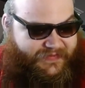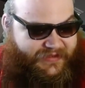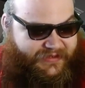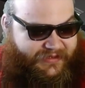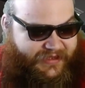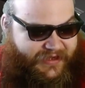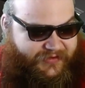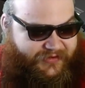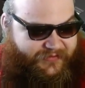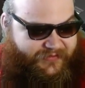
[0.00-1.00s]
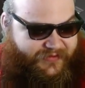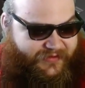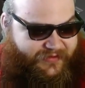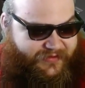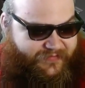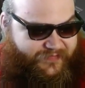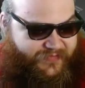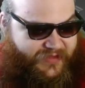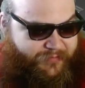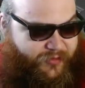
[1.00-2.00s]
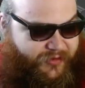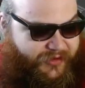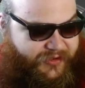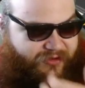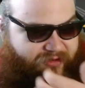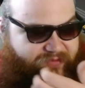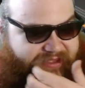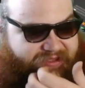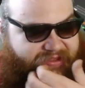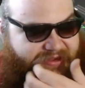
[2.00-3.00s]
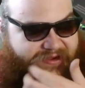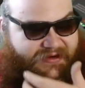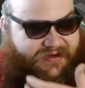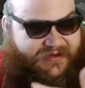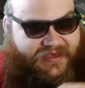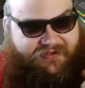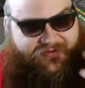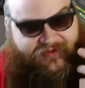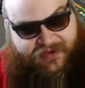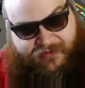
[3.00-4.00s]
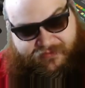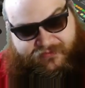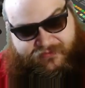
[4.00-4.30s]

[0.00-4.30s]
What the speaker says: encounter with a Borg cube. He's stuck on it and he has to escape.